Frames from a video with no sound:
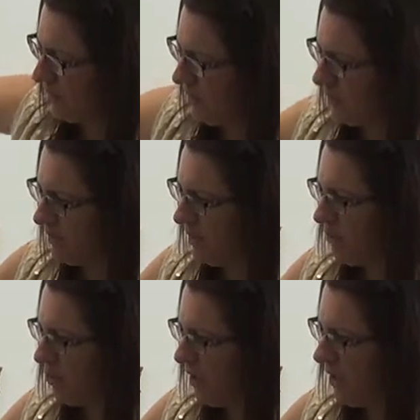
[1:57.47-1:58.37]
in the
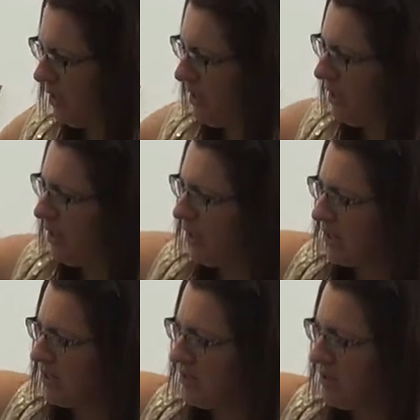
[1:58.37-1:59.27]
same way,
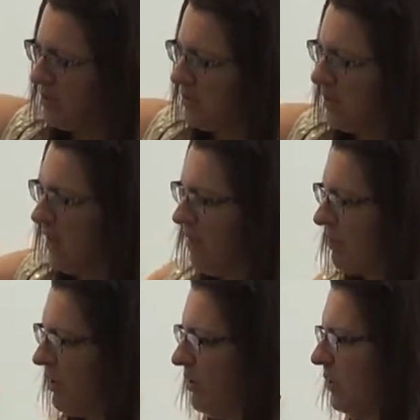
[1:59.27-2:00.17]
except it's
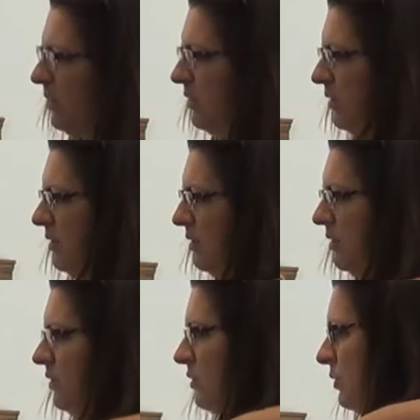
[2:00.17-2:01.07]
level.
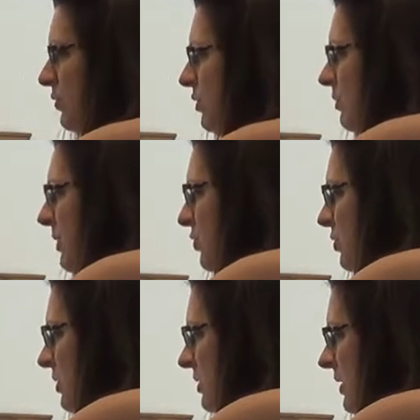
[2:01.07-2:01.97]
So term
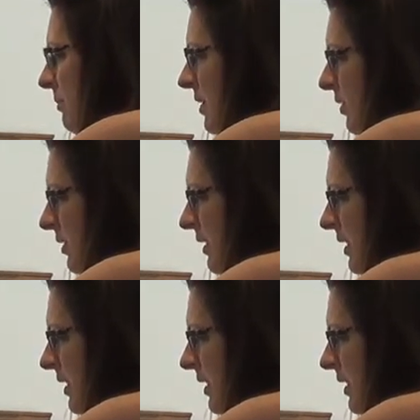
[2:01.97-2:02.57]
insurance can be looked